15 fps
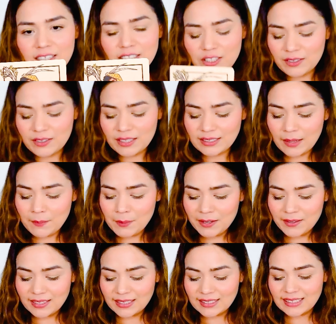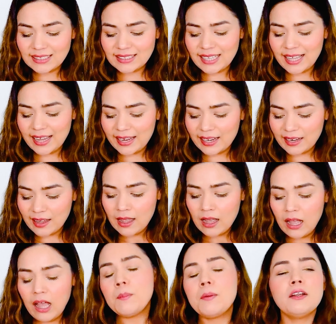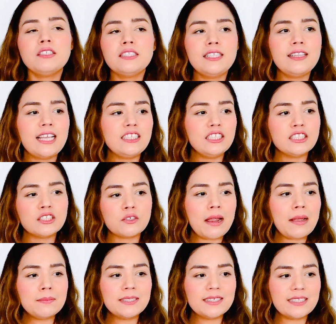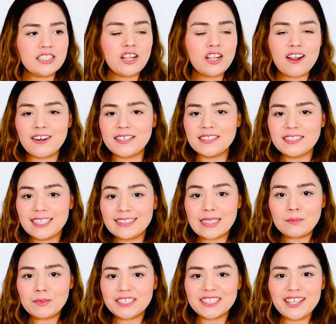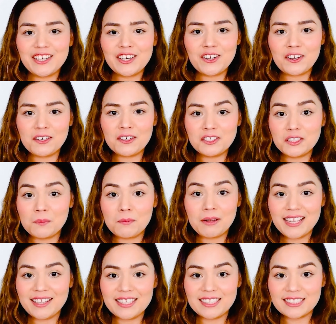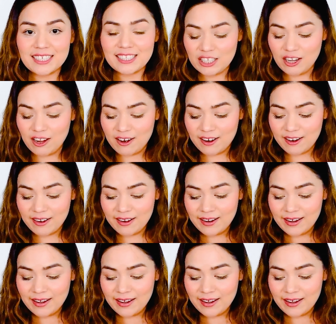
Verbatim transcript: So, this, I'm hearing this is like a person that just grabs a guitar and says, I'm just going to learn to play this guitar.